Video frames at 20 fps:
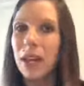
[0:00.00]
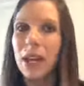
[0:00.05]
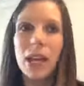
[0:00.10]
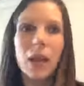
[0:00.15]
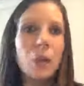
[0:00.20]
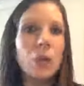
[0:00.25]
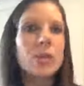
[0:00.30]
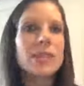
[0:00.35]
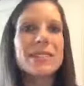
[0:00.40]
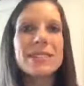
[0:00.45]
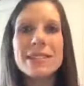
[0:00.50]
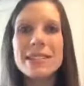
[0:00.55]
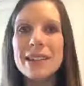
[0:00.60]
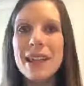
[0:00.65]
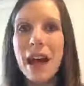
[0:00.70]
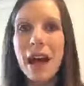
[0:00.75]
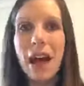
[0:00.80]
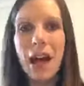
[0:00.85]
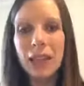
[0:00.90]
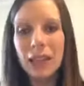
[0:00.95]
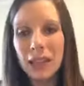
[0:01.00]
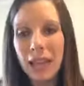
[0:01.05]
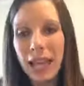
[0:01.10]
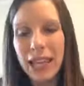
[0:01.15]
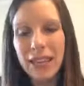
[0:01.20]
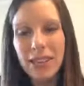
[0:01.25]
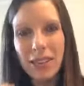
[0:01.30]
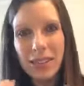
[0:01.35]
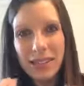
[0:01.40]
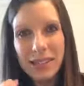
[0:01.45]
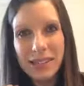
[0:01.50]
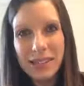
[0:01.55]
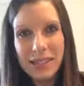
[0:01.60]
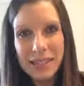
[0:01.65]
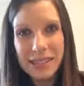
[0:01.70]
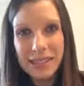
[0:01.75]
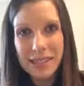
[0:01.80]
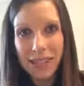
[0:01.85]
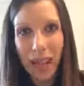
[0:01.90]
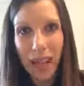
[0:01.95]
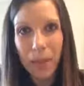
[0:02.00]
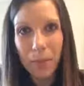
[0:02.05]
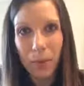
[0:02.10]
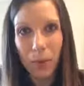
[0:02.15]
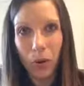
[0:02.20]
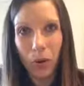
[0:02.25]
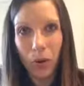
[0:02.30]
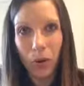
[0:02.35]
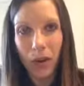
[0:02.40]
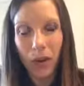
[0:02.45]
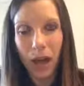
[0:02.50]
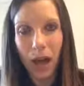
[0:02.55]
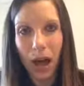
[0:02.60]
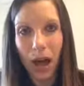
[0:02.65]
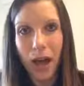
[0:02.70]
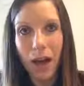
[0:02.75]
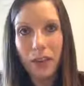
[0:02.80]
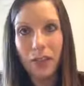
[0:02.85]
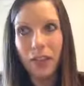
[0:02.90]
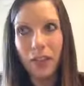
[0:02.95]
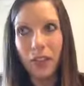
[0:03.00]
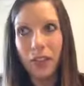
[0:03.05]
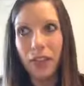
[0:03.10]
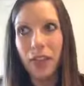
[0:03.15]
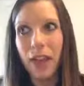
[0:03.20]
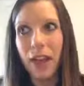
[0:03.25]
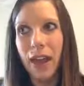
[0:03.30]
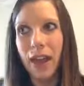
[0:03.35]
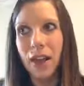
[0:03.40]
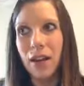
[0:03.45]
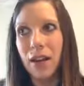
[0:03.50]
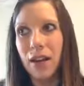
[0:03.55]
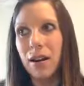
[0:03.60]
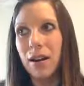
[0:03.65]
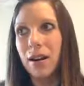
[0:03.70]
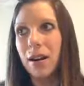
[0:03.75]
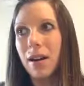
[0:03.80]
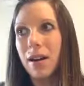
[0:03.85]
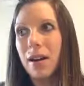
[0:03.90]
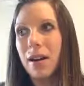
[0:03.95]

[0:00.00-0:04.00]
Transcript: It was not like the staple of their